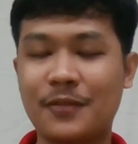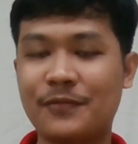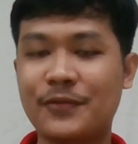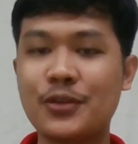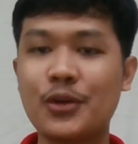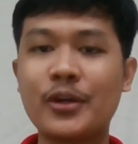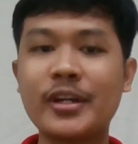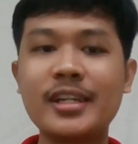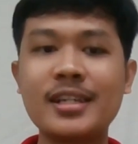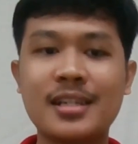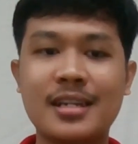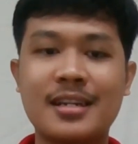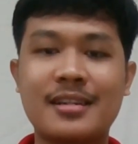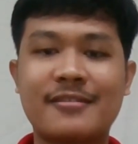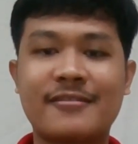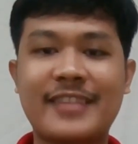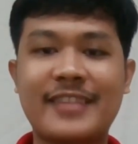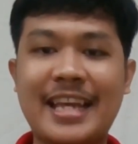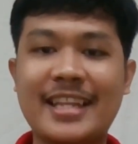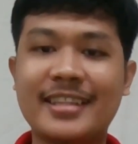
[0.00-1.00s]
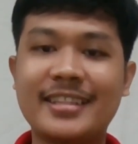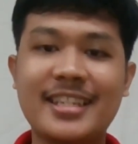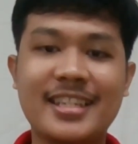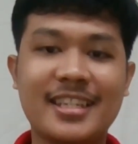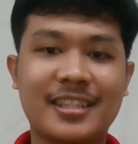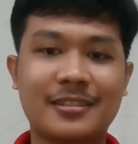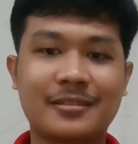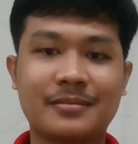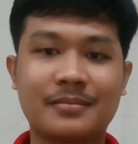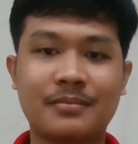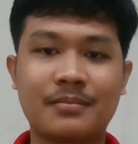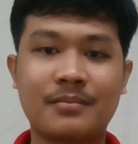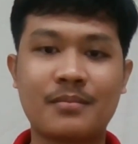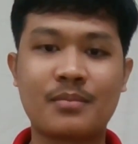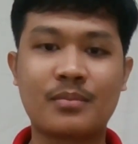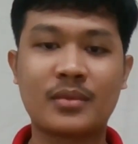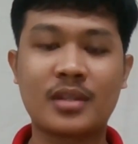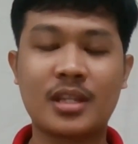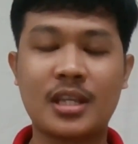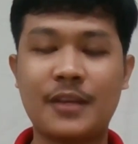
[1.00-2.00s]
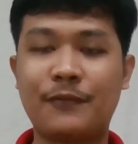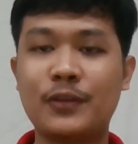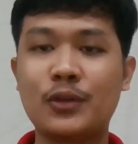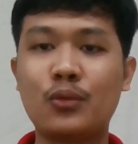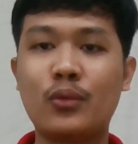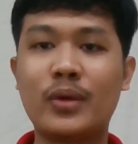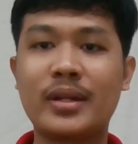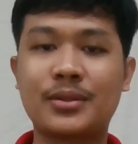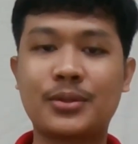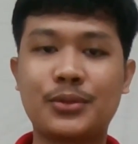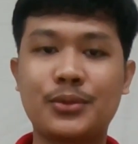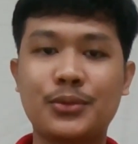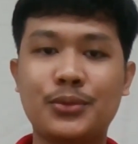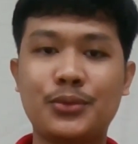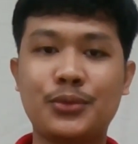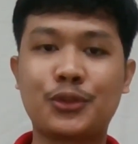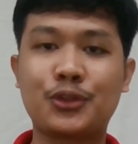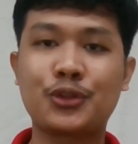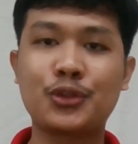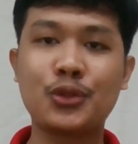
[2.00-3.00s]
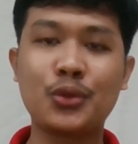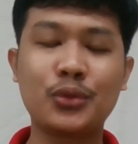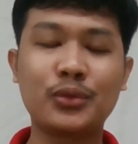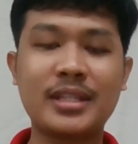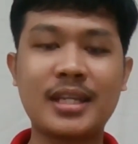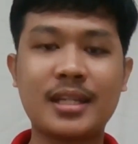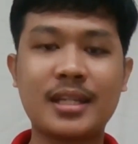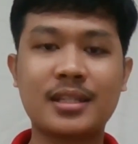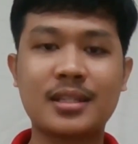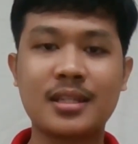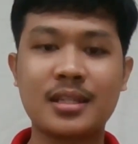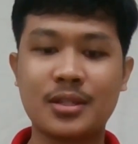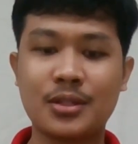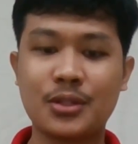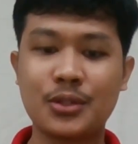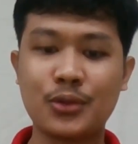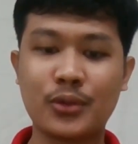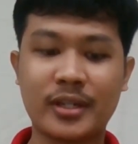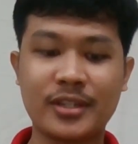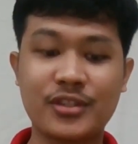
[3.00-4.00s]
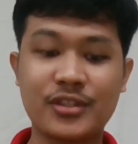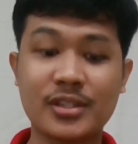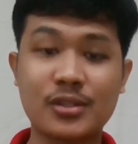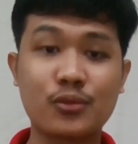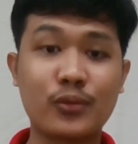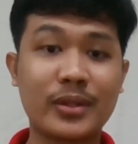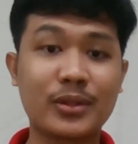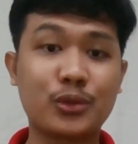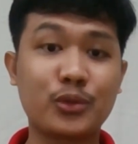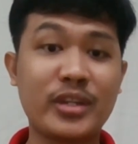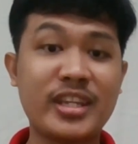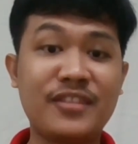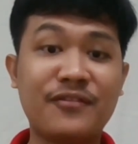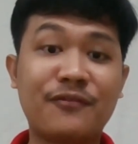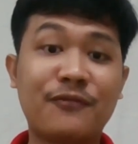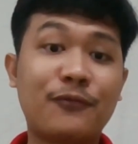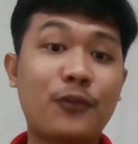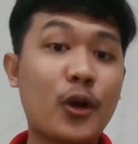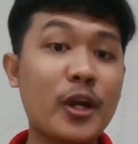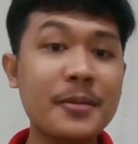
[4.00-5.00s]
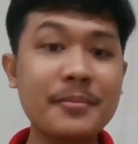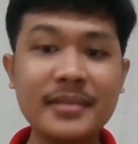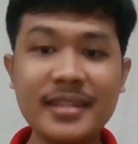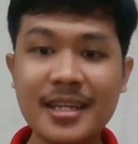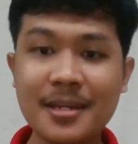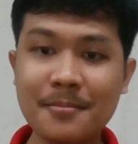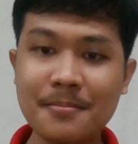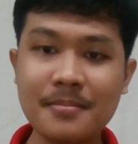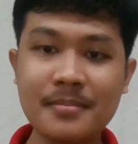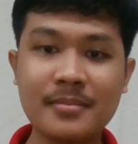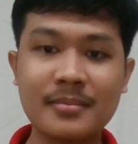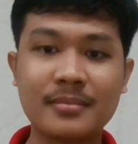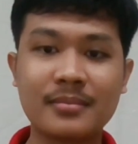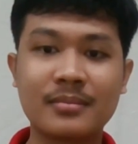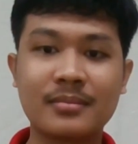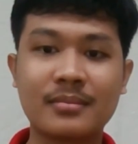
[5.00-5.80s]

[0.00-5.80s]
of your writing. If you want to show that you are just want to inform them